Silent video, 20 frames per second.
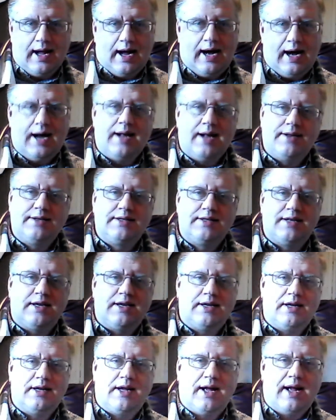And uh,
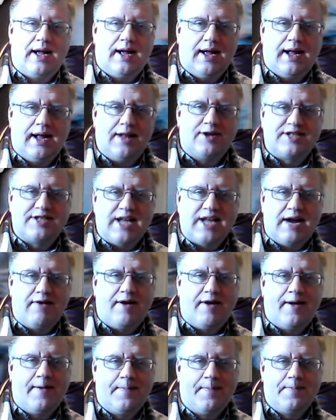hello,
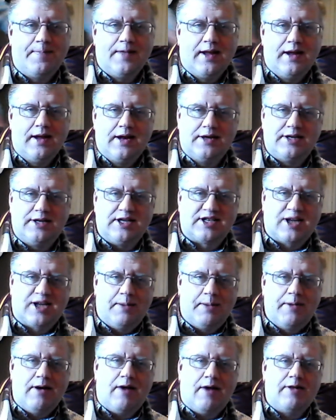Sarah. Hello. She's
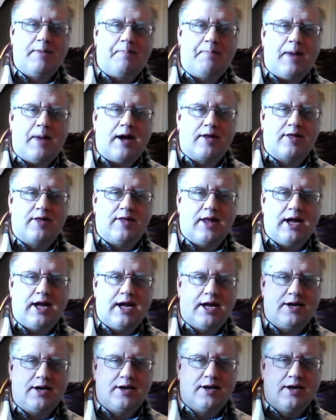coming around the back
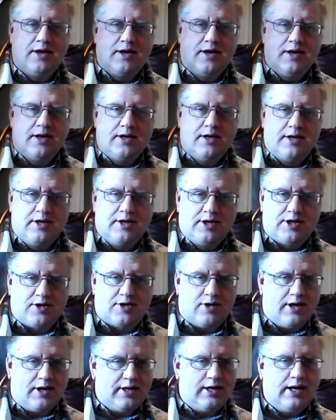there,
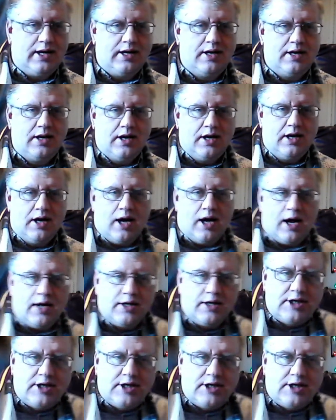striding in. And